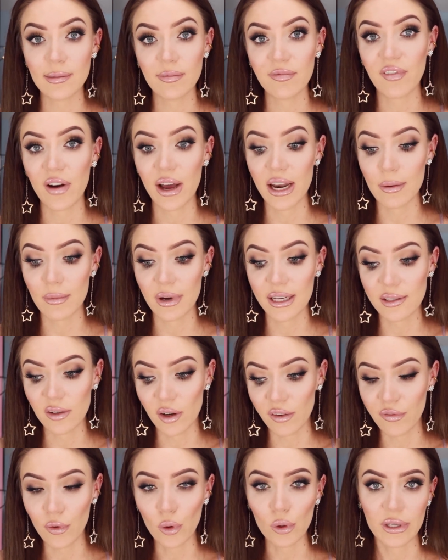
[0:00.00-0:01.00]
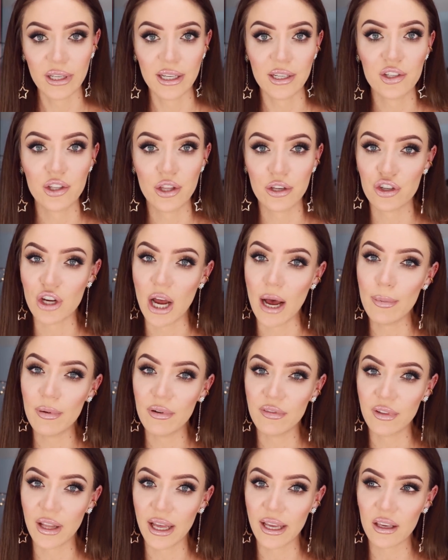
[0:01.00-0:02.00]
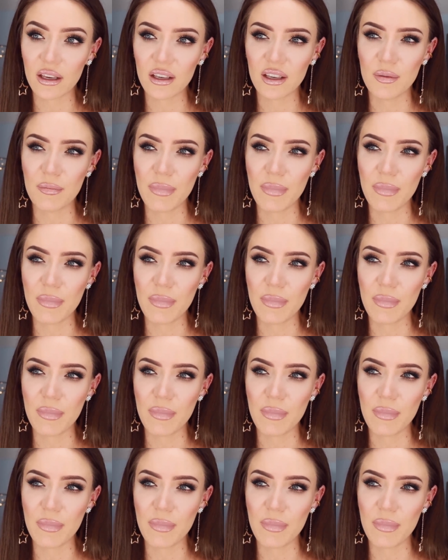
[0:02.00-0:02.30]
I'm finding myself falling into the trap of like